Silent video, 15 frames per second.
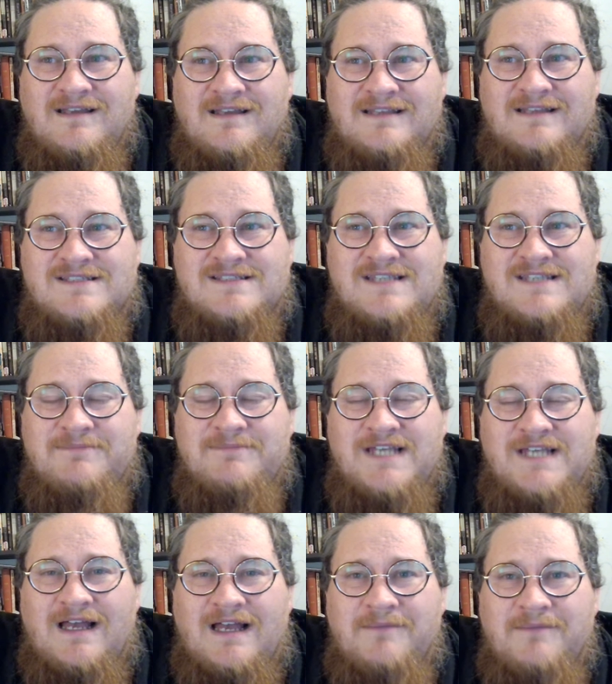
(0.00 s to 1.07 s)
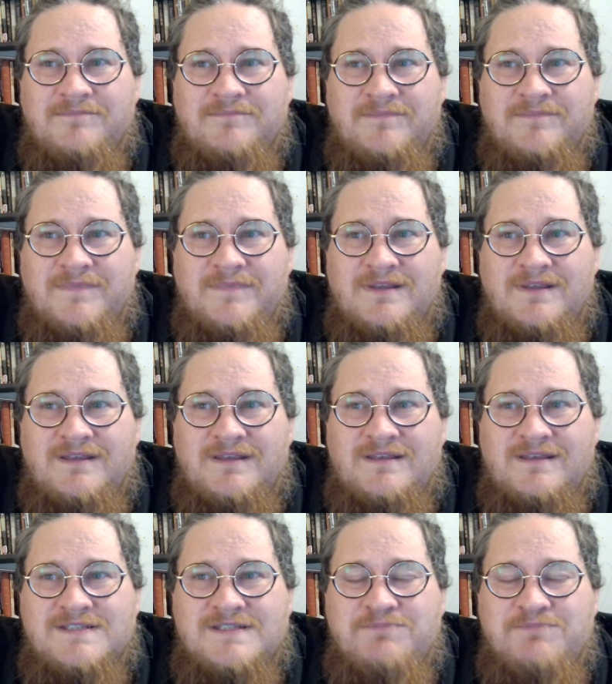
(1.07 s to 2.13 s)
at the same time
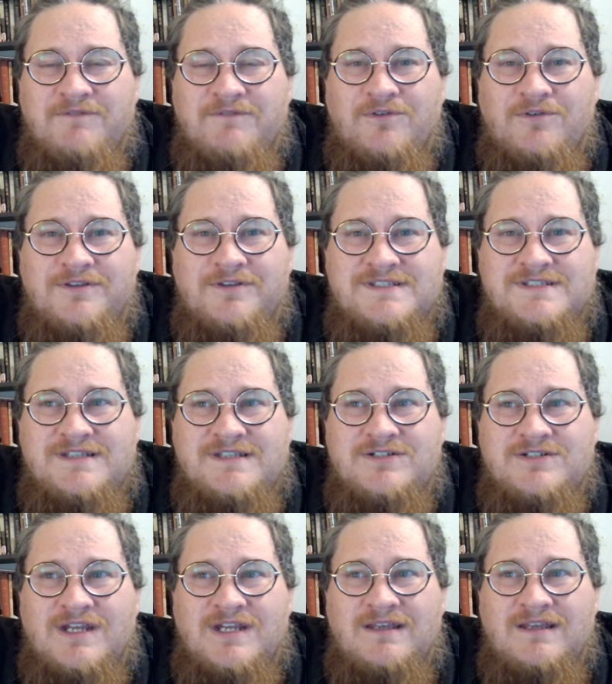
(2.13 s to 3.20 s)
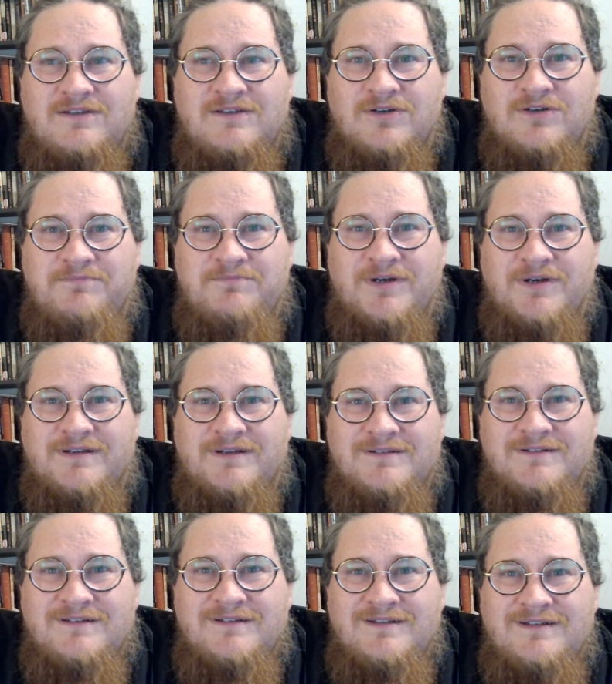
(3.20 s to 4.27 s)
is put forth as such a good book,
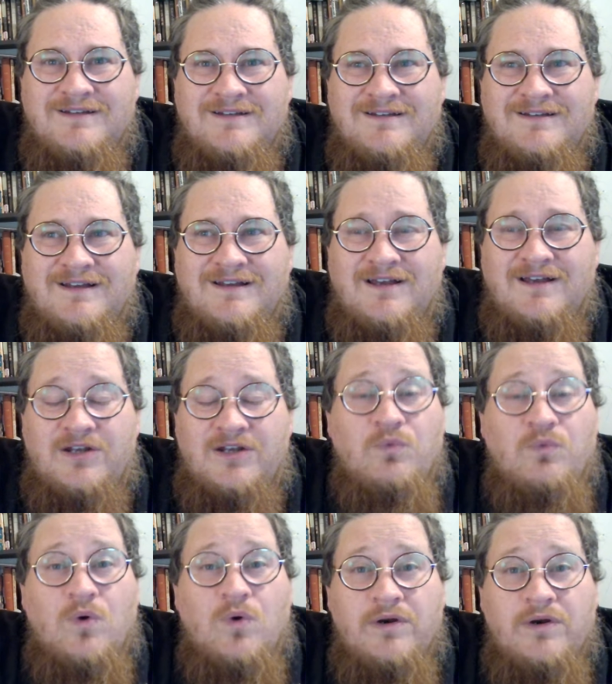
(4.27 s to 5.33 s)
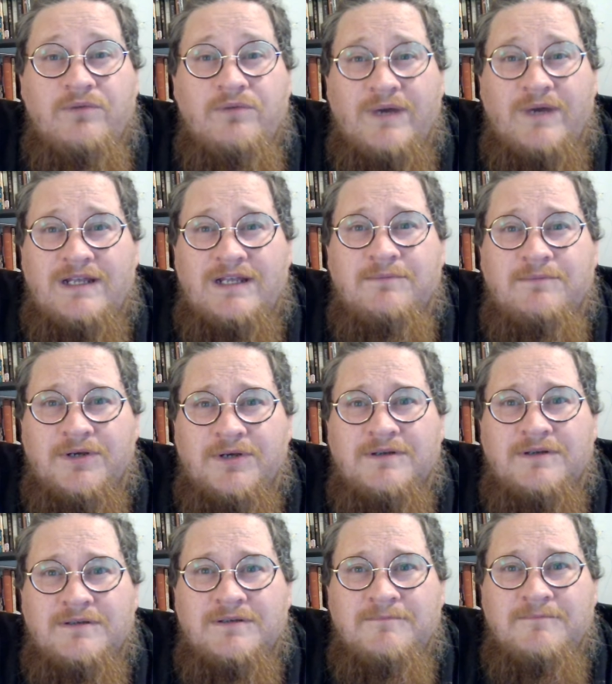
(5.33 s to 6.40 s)
an award-winning book.